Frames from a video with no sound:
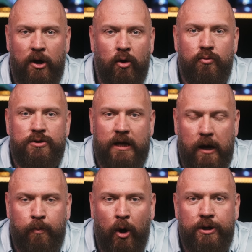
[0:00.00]
almost like
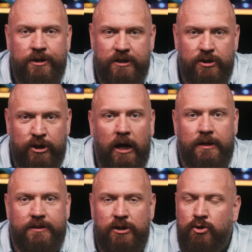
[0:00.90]
a poison
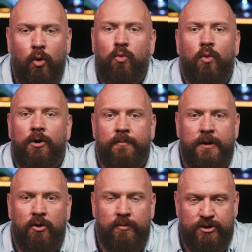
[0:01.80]
chalice. You don't want to
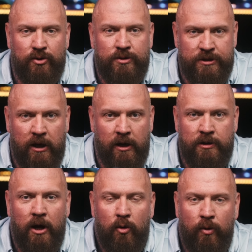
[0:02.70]
become
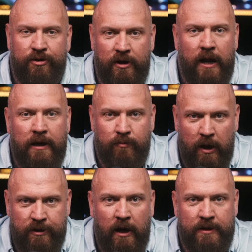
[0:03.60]
associated with the
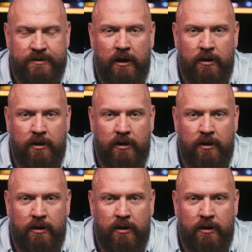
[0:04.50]
nightmare that is that